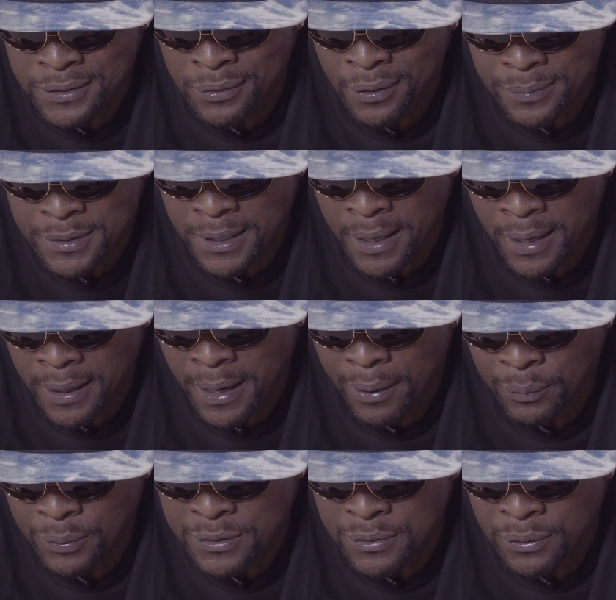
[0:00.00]
You know what I'm saying? That
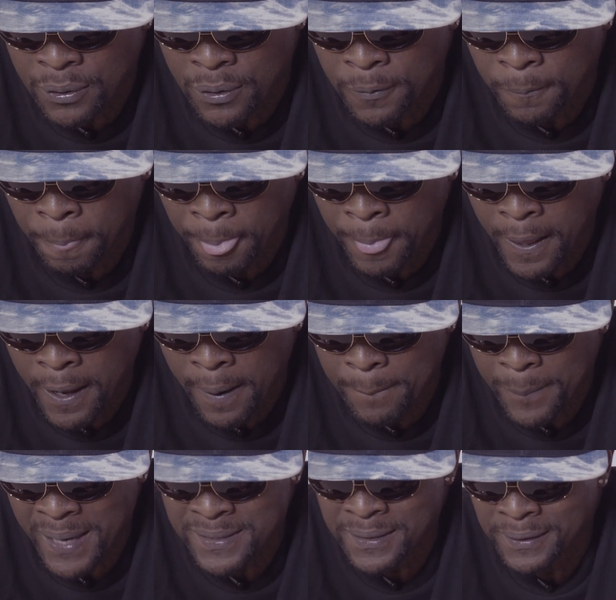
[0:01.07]
was you know
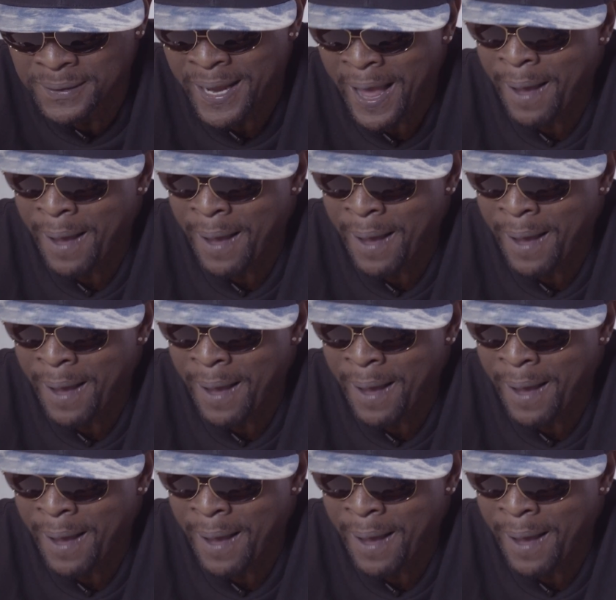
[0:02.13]
basically